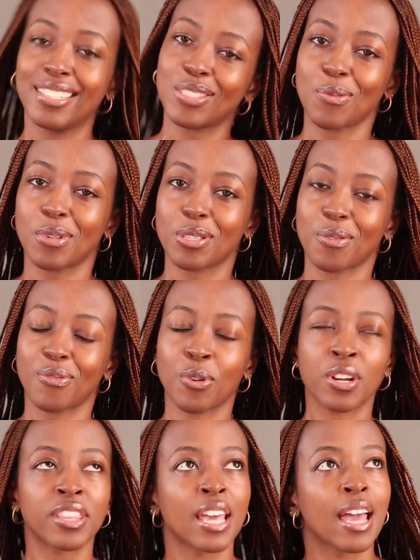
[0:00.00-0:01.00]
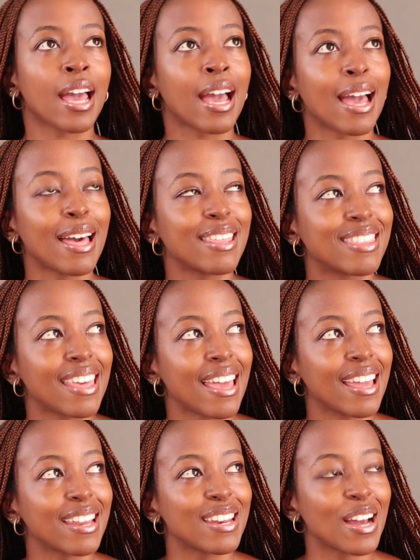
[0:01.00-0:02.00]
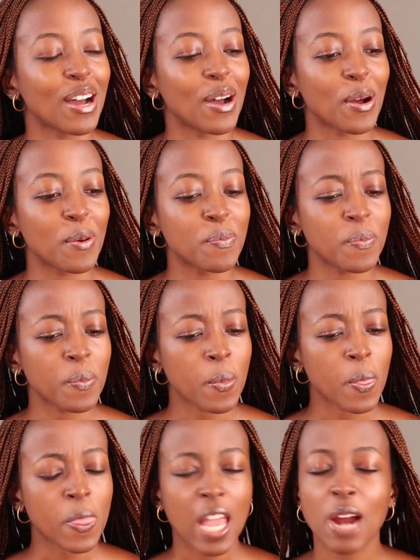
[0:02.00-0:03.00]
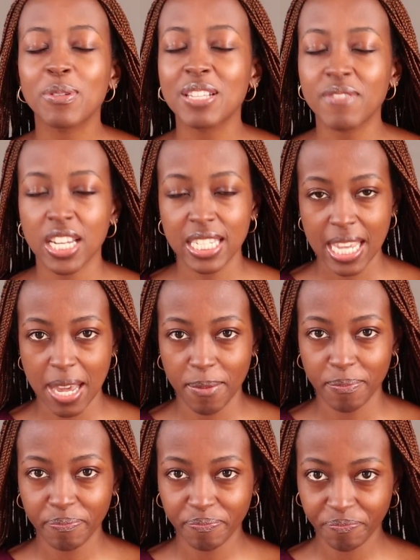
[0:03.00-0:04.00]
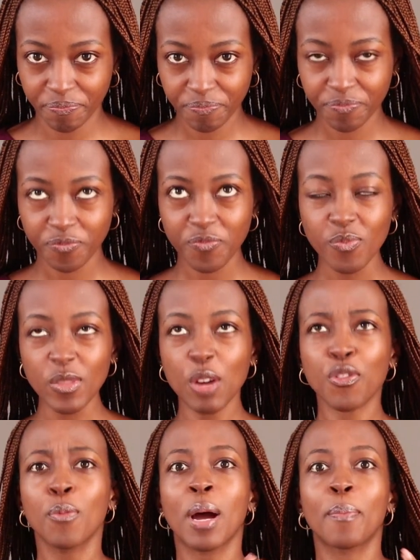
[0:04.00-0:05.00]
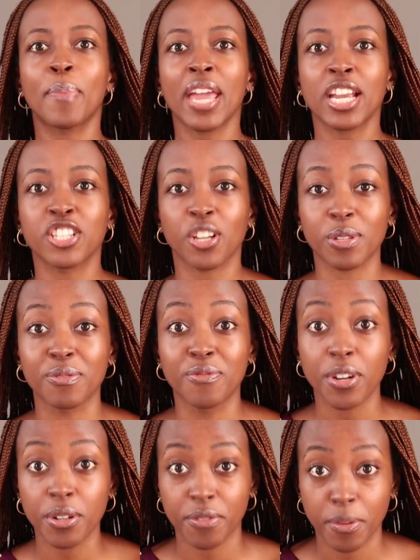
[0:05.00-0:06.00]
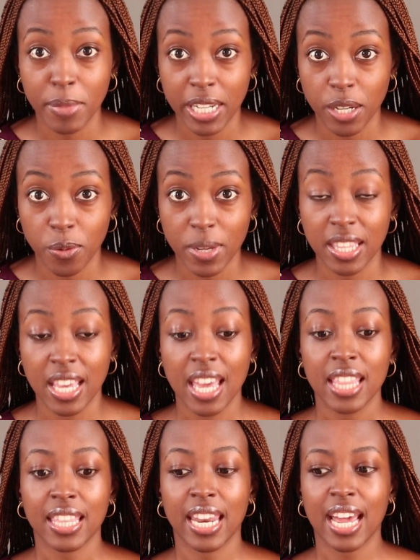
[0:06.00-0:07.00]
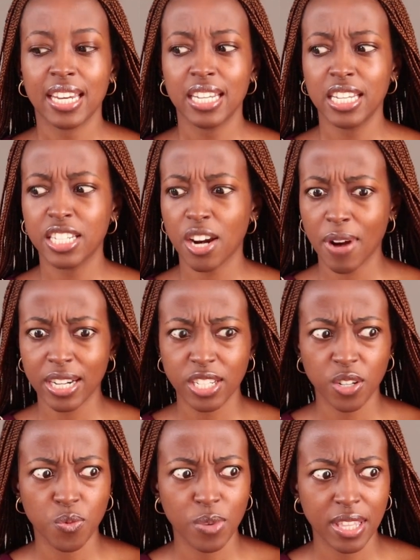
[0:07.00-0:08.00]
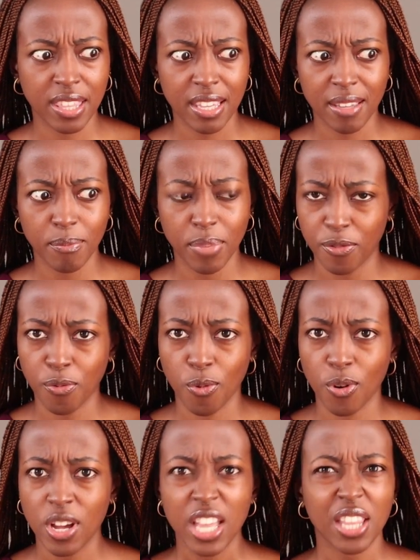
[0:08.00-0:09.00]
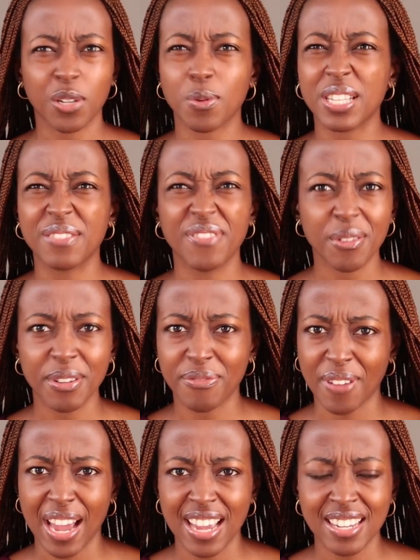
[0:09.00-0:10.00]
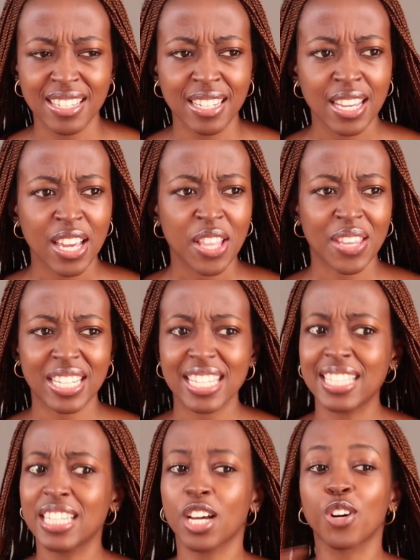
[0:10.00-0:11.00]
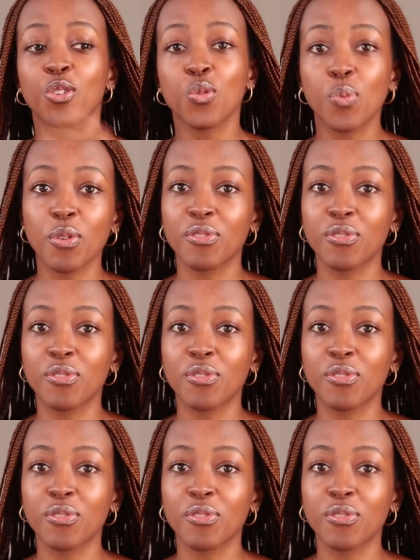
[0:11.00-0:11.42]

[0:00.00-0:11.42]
so on and so forth. And then I received a DM from a page that I was very familiar with, that I had interacted with before, that was verified, that is in a group